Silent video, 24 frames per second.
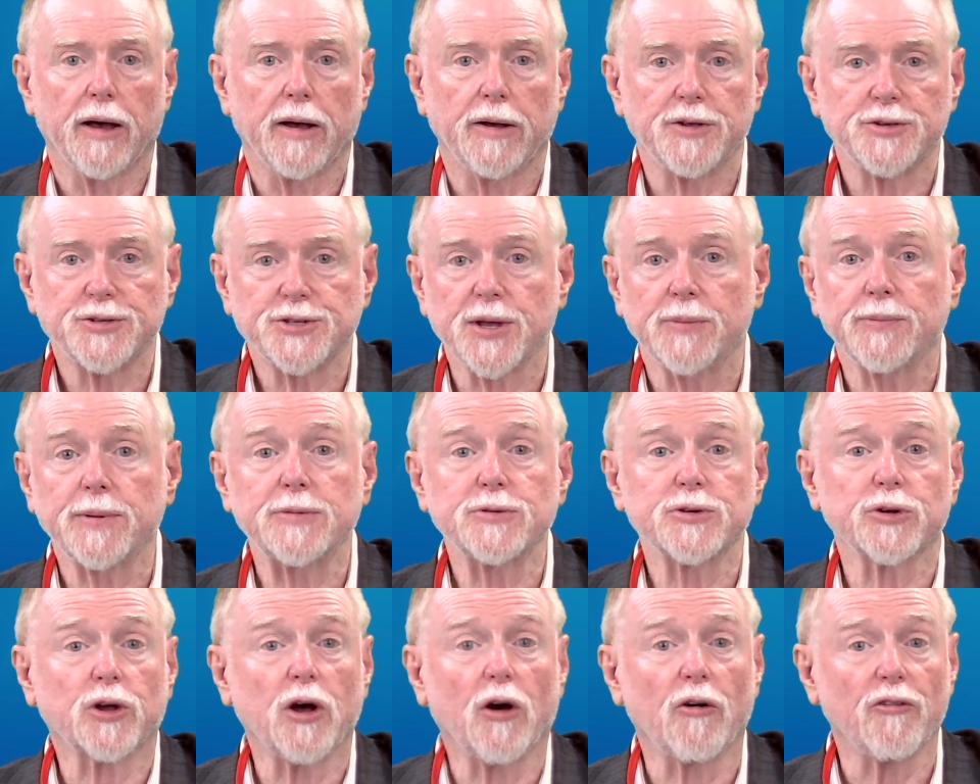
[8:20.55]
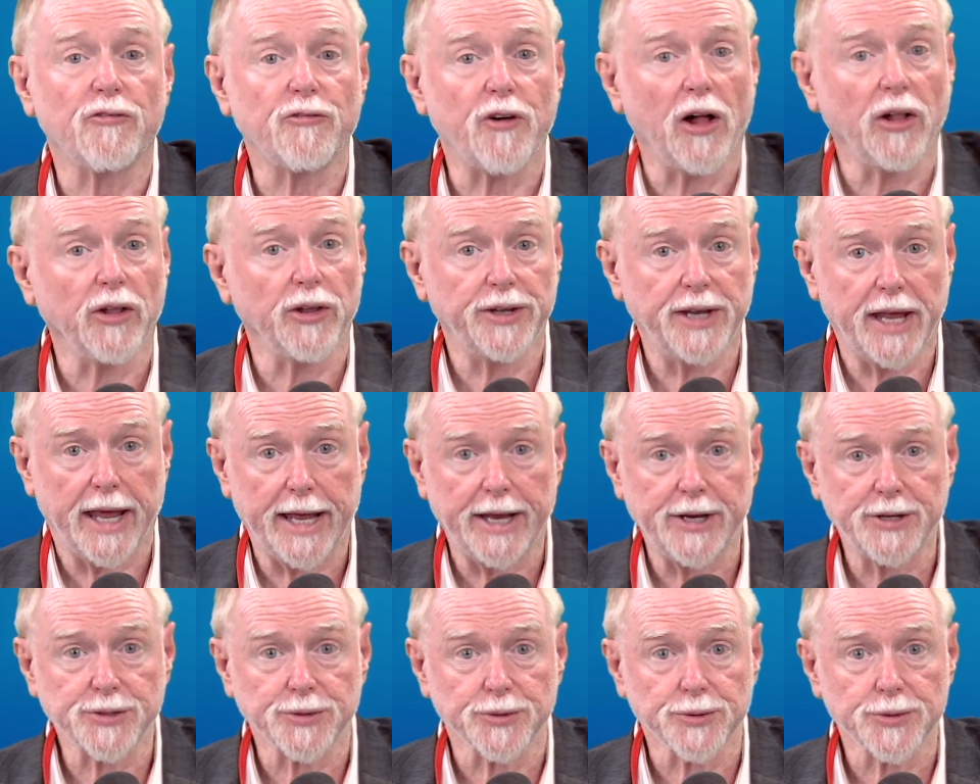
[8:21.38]
Sometimes they're called fallen
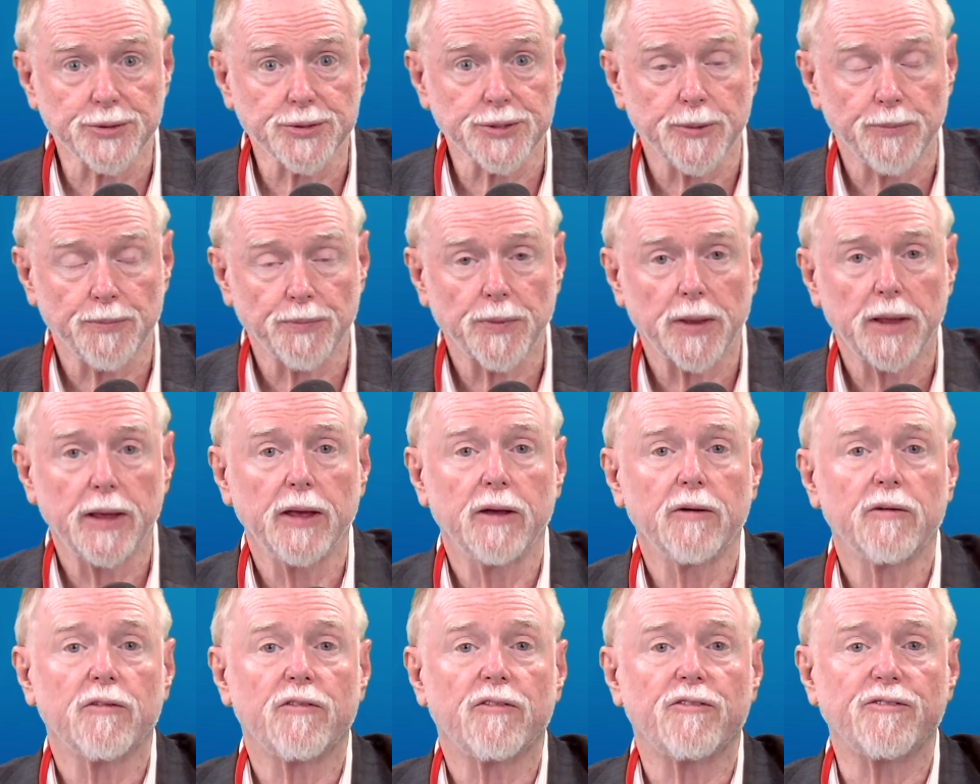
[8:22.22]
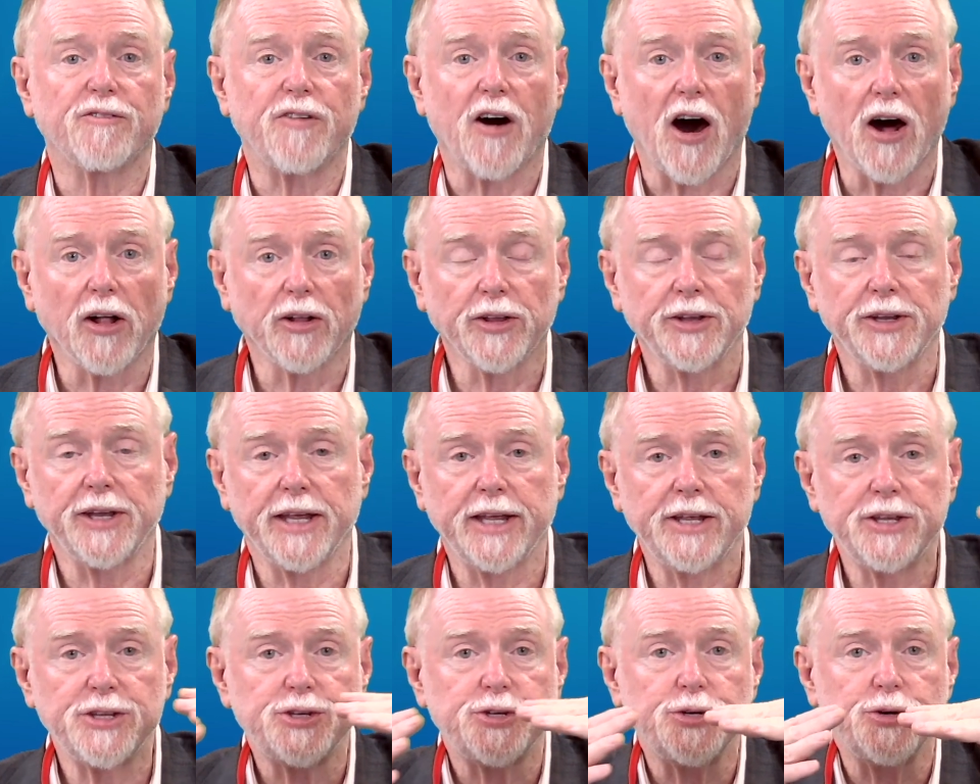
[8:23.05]
angels, fallen
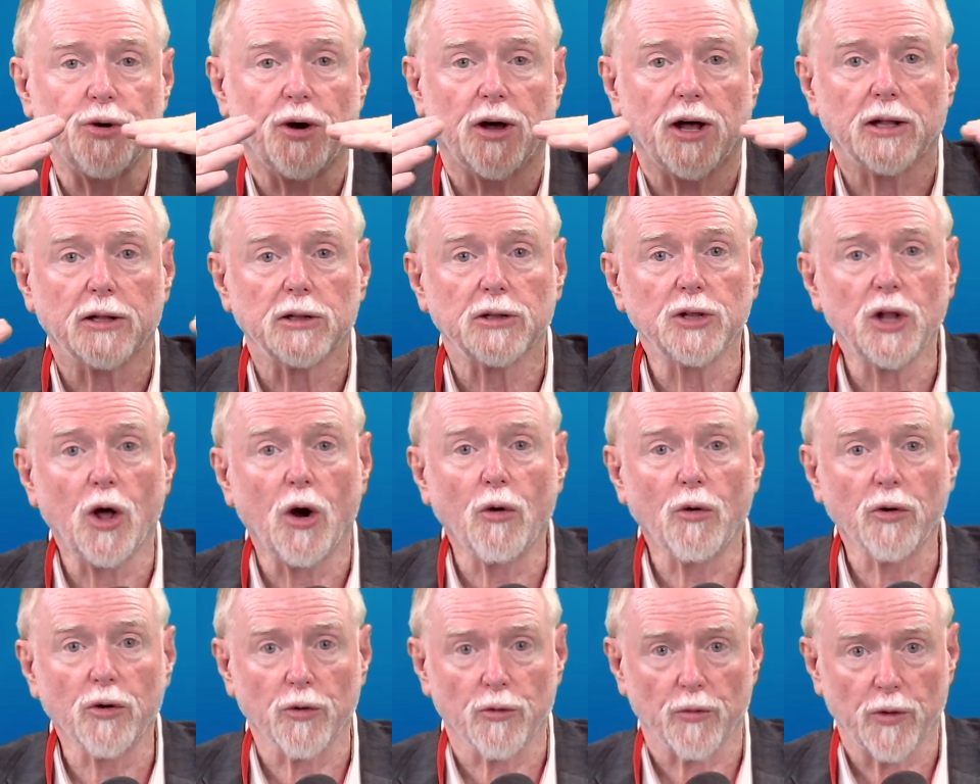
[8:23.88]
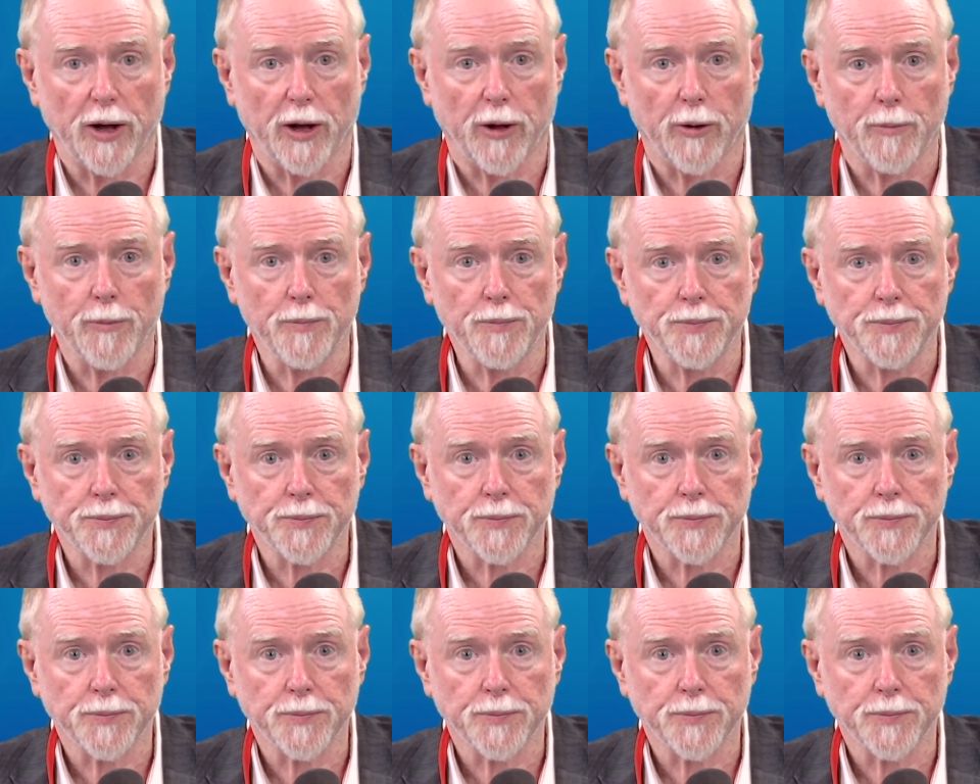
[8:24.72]
into a lower realm,